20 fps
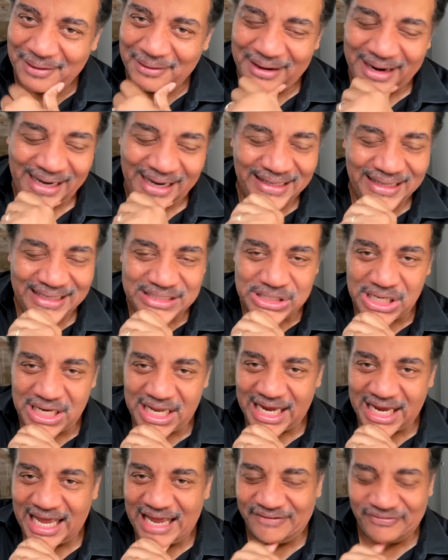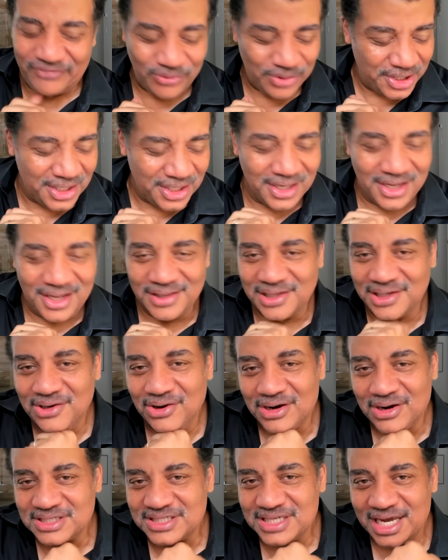right, that's all I got for you on the
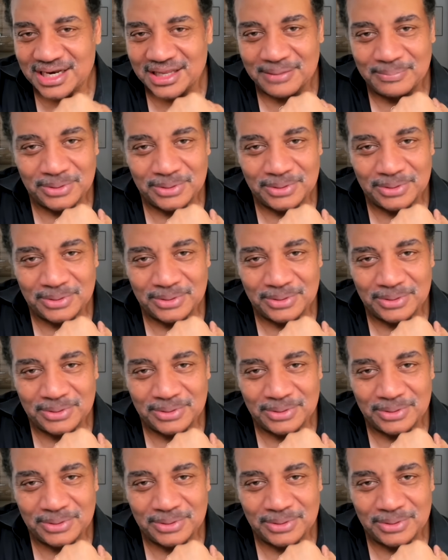dark side of the